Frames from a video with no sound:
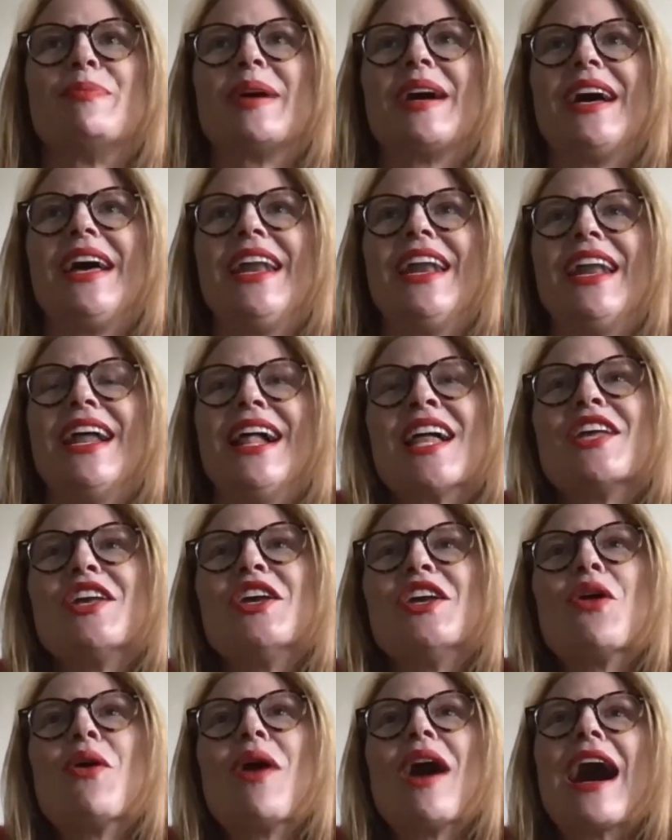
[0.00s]
but
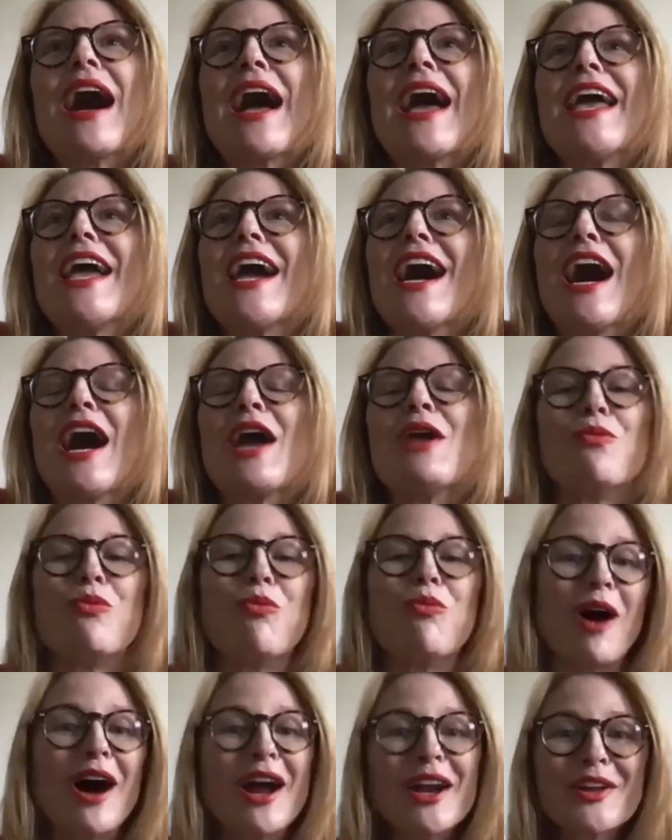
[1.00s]
you know, I
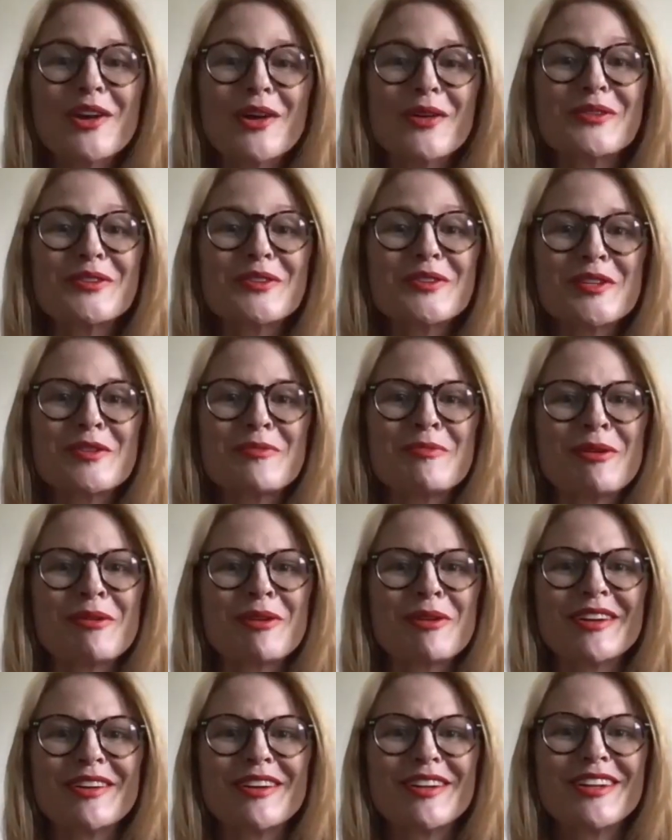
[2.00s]
want ghosts to be
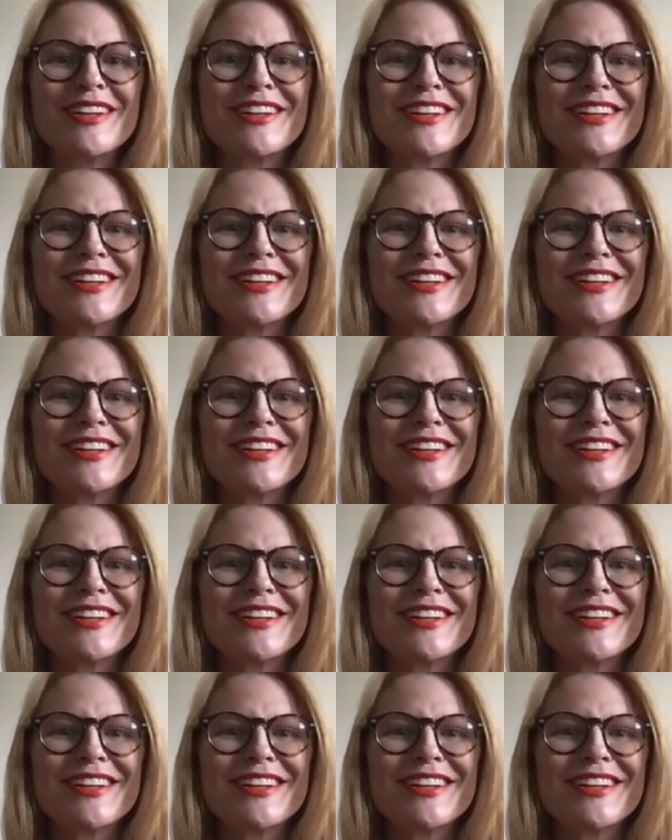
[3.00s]
real.